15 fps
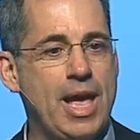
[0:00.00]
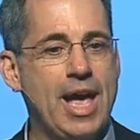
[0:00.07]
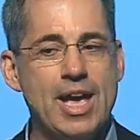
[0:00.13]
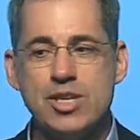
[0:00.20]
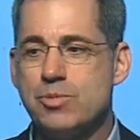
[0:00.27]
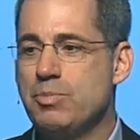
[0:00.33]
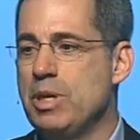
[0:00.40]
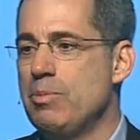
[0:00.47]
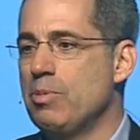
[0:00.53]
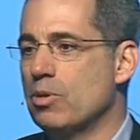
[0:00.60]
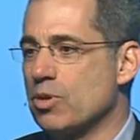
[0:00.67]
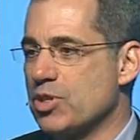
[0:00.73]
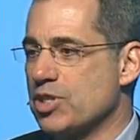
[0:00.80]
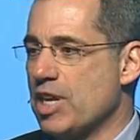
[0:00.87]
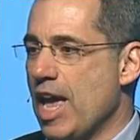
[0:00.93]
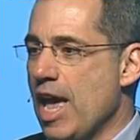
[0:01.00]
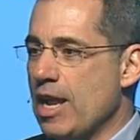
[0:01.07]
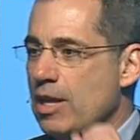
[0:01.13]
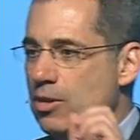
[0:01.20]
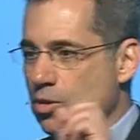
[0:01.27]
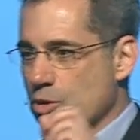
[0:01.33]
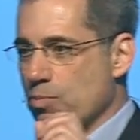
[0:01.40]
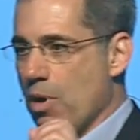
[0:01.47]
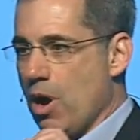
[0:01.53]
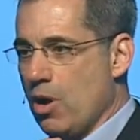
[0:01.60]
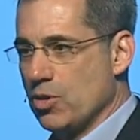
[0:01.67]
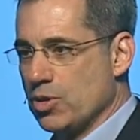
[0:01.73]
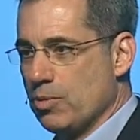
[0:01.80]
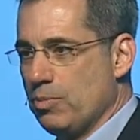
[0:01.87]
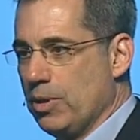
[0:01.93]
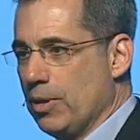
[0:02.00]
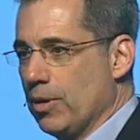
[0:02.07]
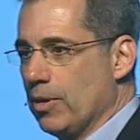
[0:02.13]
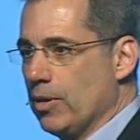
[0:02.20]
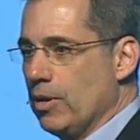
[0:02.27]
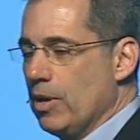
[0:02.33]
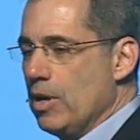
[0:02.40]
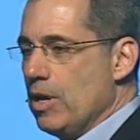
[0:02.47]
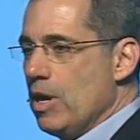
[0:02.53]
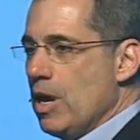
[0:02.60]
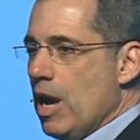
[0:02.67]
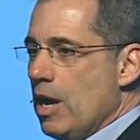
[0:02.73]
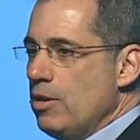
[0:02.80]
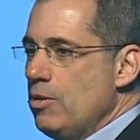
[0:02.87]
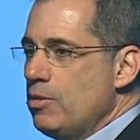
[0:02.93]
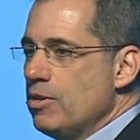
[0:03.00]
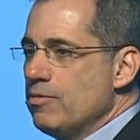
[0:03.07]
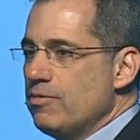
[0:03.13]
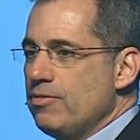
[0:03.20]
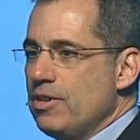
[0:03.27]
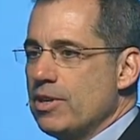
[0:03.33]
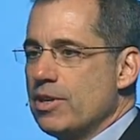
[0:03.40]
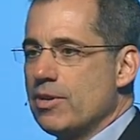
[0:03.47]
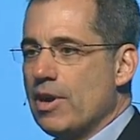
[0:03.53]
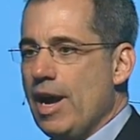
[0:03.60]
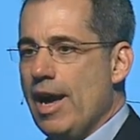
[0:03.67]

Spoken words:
as people are scanning those bottles of beer, and you can figure